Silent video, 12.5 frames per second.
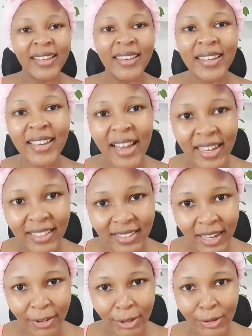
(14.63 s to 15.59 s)
Hey guys,
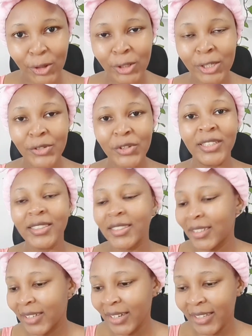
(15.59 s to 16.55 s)
how you all doing?
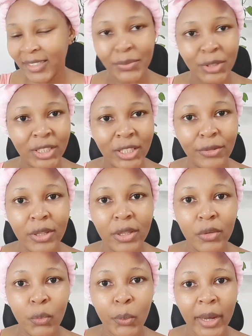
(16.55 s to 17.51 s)
Let me share with you
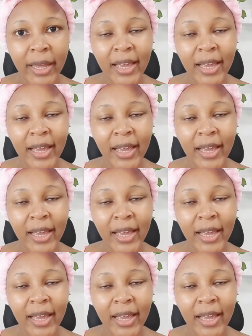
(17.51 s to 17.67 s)
my